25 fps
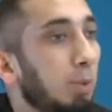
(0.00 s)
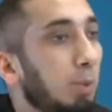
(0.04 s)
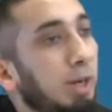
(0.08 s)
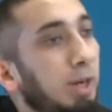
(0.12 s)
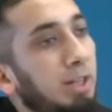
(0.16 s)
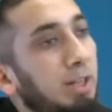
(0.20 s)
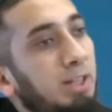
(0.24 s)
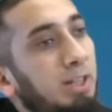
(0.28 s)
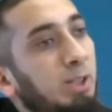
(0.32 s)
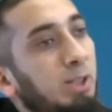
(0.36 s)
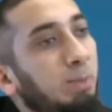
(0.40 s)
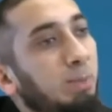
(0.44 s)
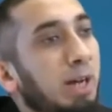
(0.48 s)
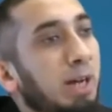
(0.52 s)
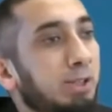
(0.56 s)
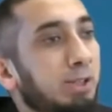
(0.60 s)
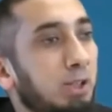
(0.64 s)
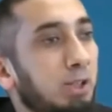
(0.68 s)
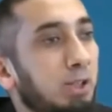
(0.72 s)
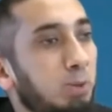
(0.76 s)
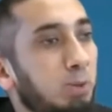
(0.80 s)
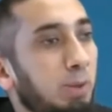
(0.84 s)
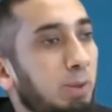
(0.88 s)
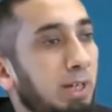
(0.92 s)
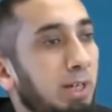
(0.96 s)
Where did this
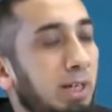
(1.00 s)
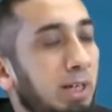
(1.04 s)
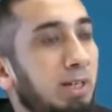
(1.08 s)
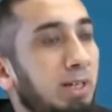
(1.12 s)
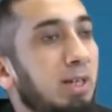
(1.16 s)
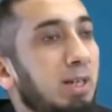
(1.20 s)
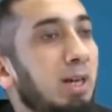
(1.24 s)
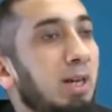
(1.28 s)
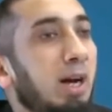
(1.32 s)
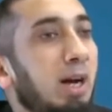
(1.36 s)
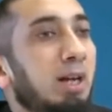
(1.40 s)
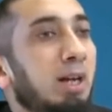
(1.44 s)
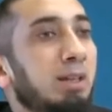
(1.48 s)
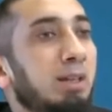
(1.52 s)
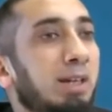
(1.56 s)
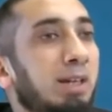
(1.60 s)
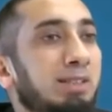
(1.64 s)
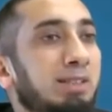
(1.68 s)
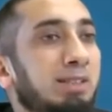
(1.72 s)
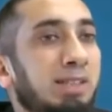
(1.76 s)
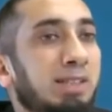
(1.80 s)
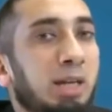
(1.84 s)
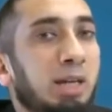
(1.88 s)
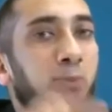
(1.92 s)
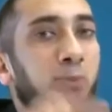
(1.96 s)
passage begin?
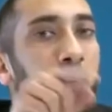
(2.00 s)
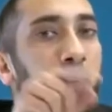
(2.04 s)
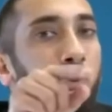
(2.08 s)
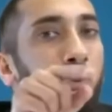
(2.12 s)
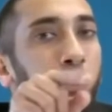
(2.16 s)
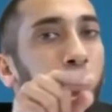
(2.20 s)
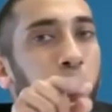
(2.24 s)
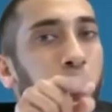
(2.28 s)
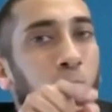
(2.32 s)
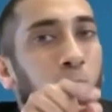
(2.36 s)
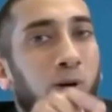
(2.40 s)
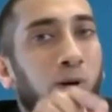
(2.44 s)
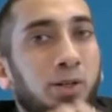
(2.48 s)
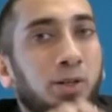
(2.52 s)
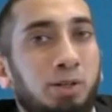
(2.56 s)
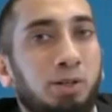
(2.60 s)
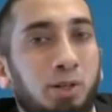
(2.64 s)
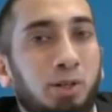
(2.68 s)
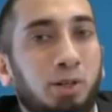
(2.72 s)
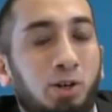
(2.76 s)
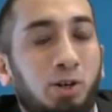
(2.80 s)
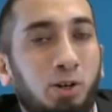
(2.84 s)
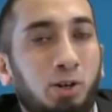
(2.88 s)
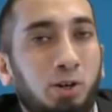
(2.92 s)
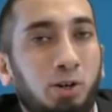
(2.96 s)
Allah said, we put you on
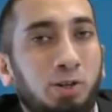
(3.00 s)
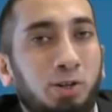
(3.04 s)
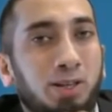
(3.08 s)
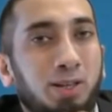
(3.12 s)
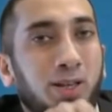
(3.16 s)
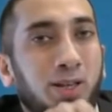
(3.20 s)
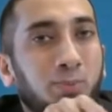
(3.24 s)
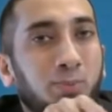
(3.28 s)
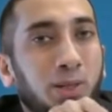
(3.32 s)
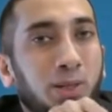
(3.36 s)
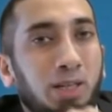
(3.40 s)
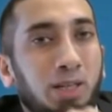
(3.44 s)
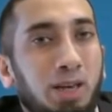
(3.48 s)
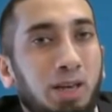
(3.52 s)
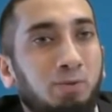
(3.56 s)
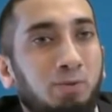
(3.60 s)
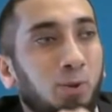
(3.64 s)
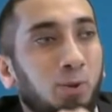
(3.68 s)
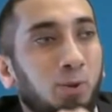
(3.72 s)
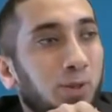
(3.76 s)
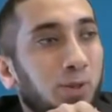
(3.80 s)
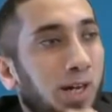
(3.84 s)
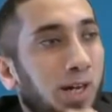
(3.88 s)
the earth and we gave